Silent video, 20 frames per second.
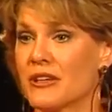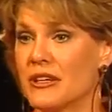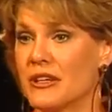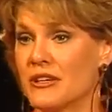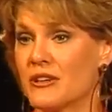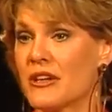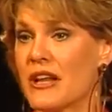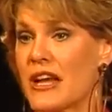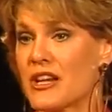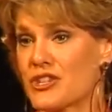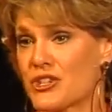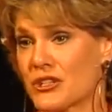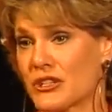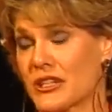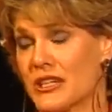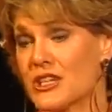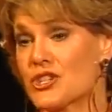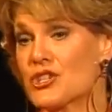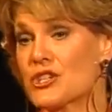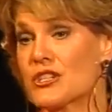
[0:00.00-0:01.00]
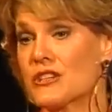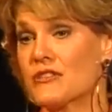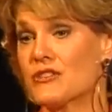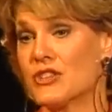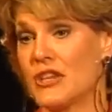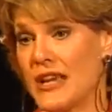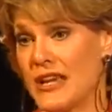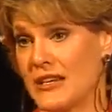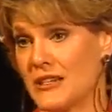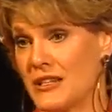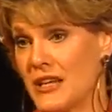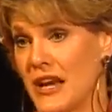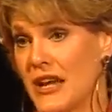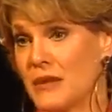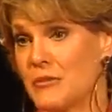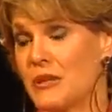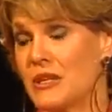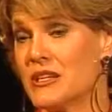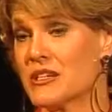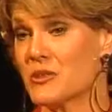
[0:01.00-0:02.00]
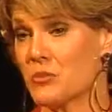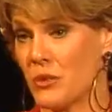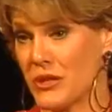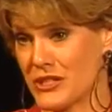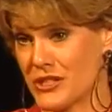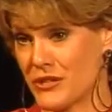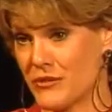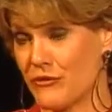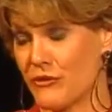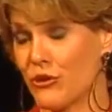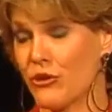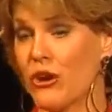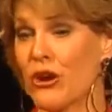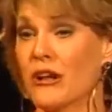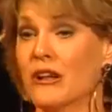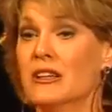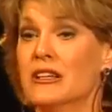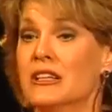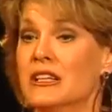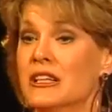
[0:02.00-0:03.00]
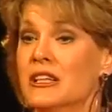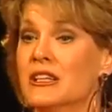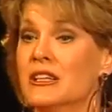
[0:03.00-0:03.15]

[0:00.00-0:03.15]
international initiative to end diabetes once and for all,